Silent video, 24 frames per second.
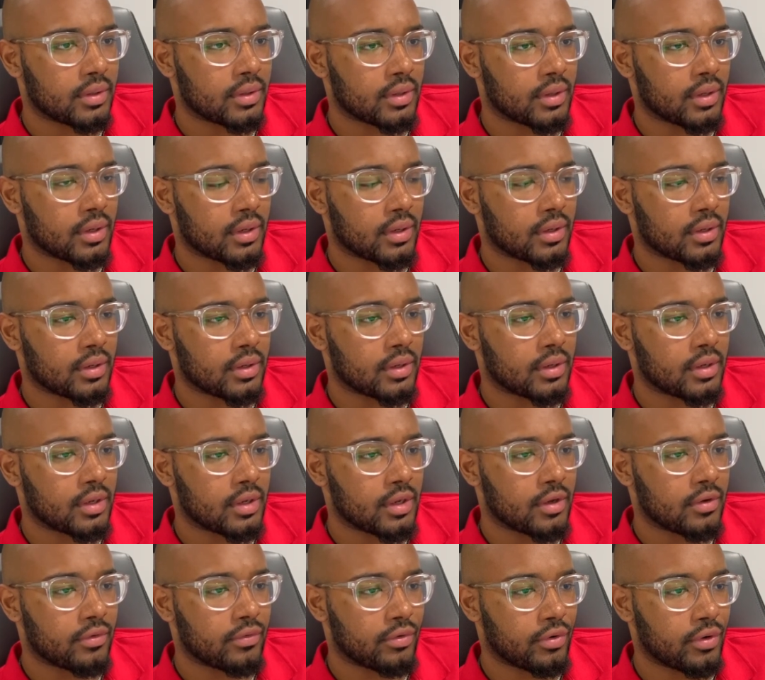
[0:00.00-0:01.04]
Yeah.
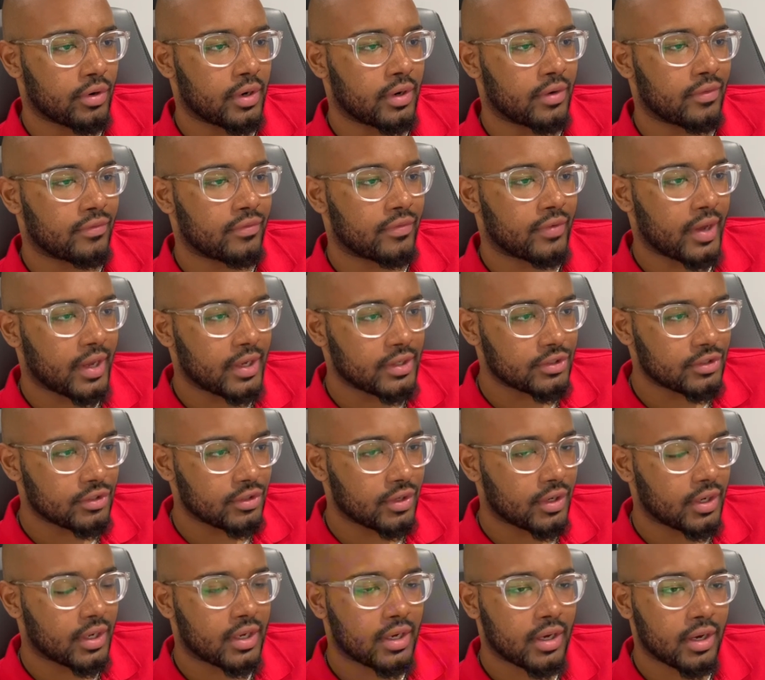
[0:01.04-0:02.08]
For an investor
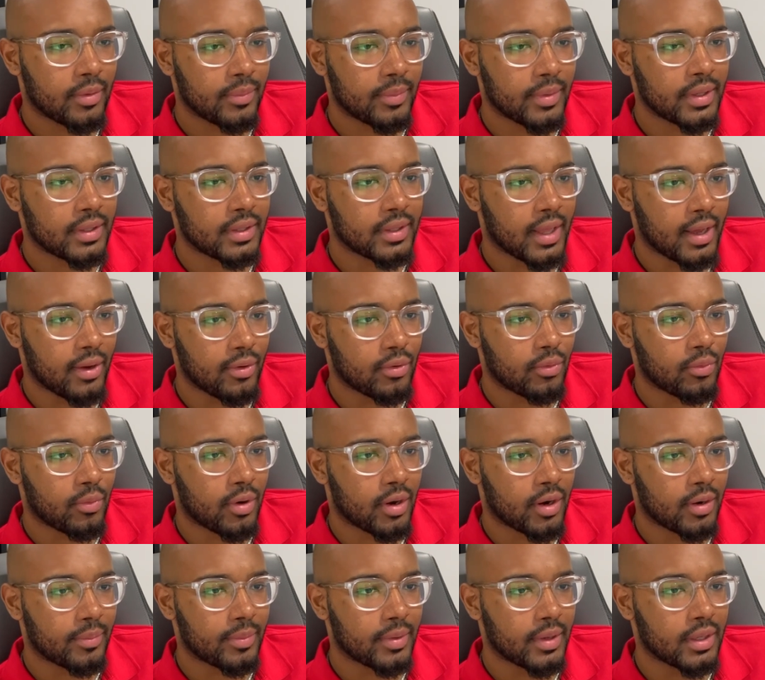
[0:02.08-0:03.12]
to come in, they would
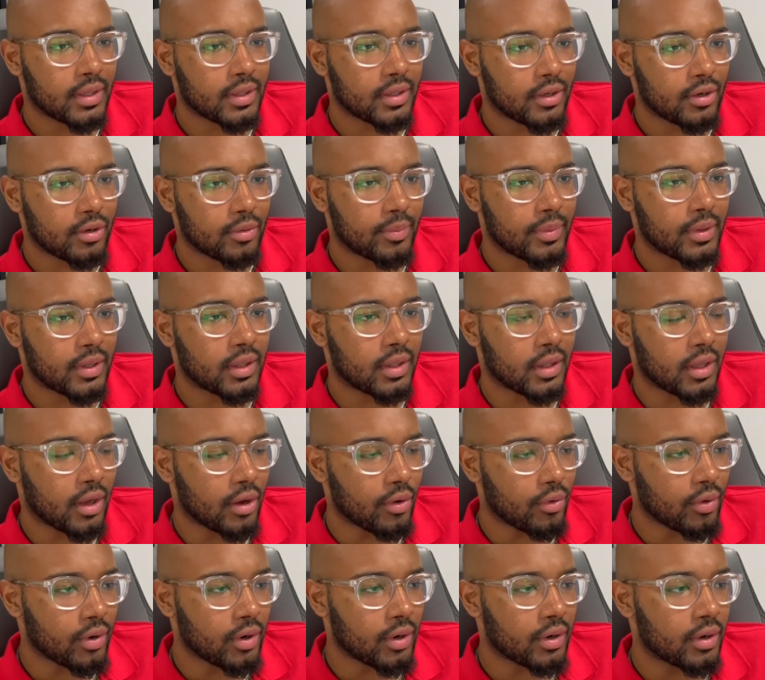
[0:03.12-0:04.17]
want to be a little bit
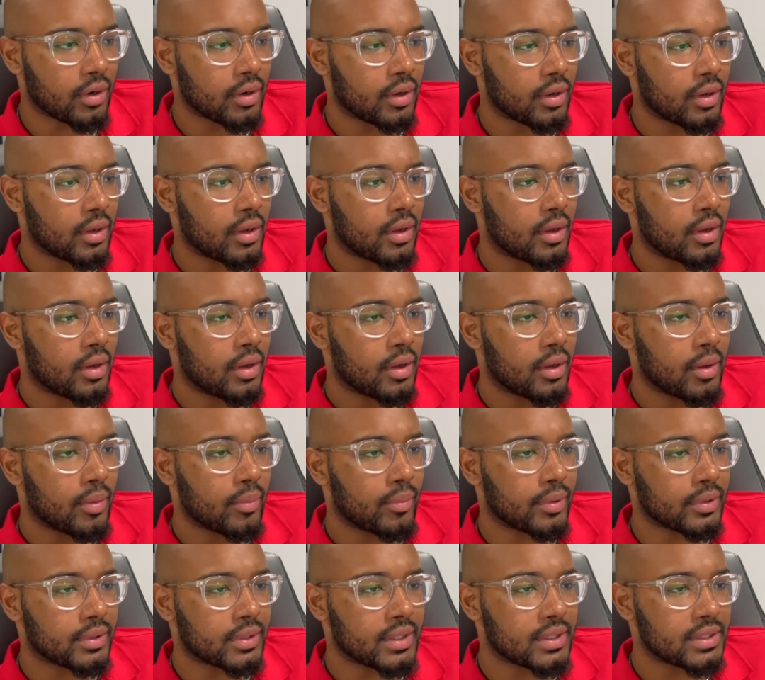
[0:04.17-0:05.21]
lower.
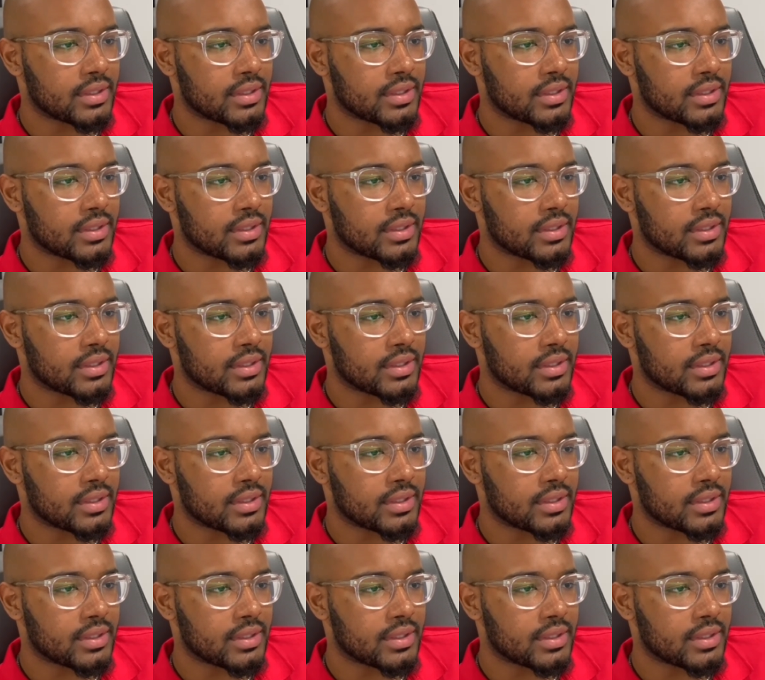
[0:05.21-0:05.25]
But